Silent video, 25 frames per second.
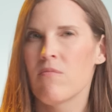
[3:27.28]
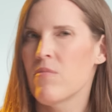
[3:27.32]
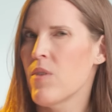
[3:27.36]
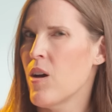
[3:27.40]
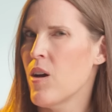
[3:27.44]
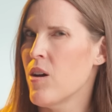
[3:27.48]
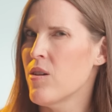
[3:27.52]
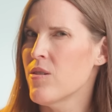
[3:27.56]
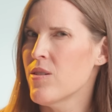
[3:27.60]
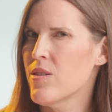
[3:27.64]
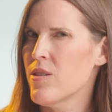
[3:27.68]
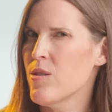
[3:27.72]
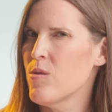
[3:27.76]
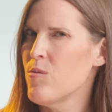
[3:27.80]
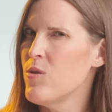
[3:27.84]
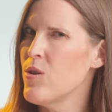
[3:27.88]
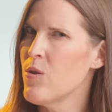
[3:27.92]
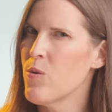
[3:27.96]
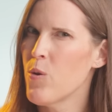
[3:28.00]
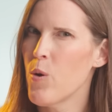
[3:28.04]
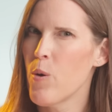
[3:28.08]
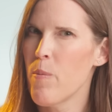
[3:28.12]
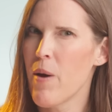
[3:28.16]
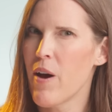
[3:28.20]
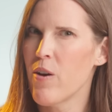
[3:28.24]
Also, don't
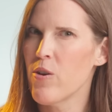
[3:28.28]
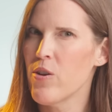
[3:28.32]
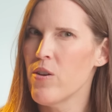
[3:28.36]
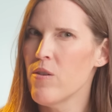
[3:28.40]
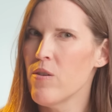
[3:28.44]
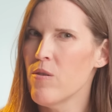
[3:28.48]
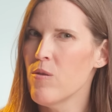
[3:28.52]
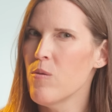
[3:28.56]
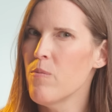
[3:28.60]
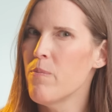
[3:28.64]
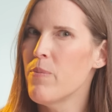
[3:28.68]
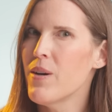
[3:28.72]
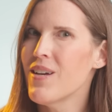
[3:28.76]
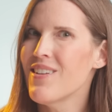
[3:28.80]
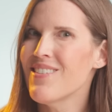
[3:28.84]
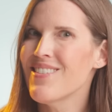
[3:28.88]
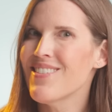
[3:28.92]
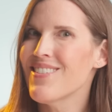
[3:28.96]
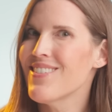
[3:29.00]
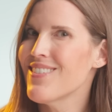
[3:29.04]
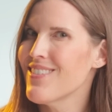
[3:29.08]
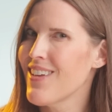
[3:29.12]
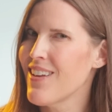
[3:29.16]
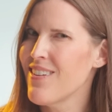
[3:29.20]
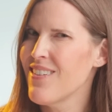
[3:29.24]
know about you, but
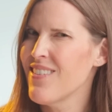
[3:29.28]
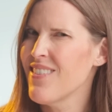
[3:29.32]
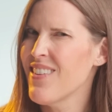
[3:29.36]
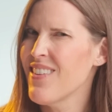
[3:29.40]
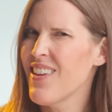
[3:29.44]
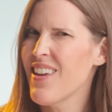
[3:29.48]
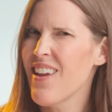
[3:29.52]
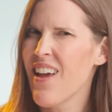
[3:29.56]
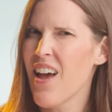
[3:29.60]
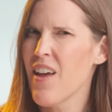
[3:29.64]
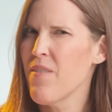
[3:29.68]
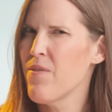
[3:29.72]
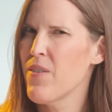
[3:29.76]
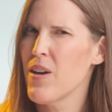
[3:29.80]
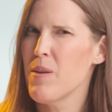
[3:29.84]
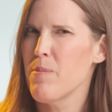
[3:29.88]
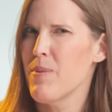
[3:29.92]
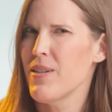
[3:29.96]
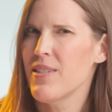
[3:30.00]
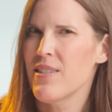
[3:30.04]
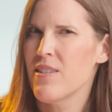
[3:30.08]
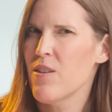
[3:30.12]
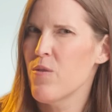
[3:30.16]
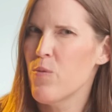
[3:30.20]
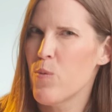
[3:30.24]
suddenly I find
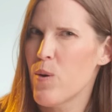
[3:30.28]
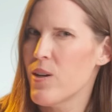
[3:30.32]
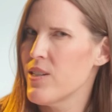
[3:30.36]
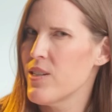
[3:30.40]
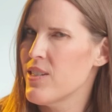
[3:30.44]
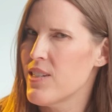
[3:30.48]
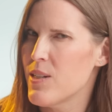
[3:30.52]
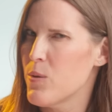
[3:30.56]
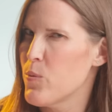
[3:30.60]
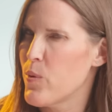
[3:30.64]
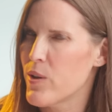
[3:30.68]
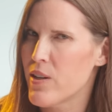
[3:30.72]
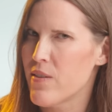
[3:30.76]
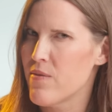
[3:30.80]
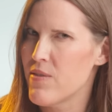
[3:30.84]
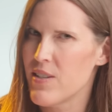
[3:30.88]
myself wanting one of